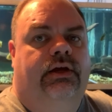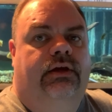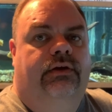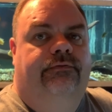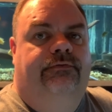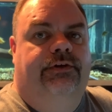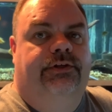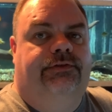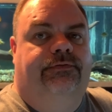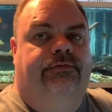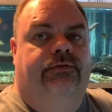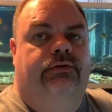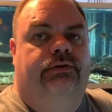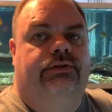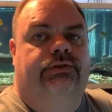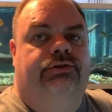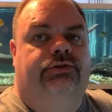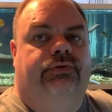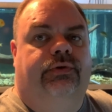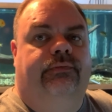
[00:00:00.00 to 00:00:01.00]
fish food
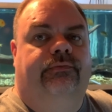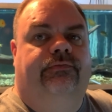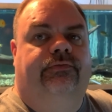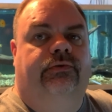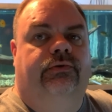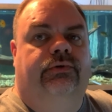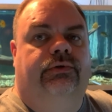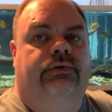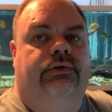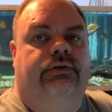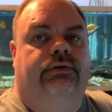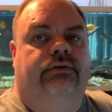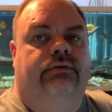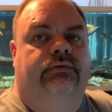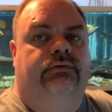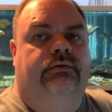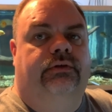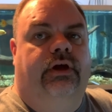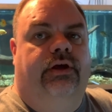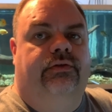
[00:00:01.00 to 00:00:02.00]
and shrimp food
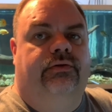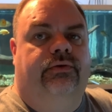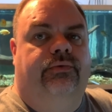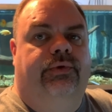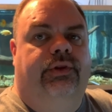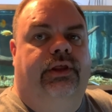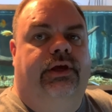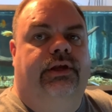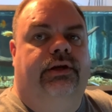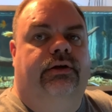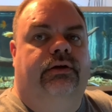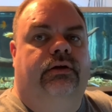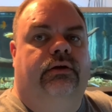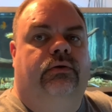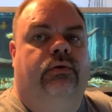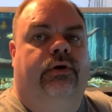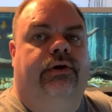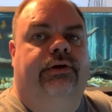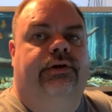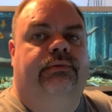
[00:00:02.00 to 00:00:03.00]
and other related
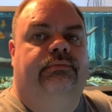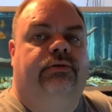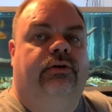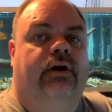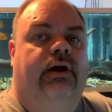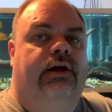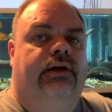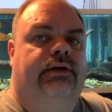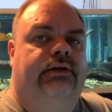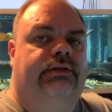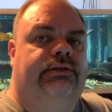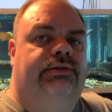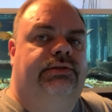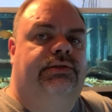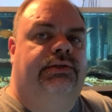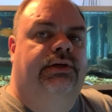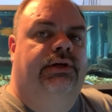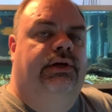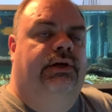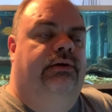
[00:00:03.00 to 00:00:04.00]
aquarium products.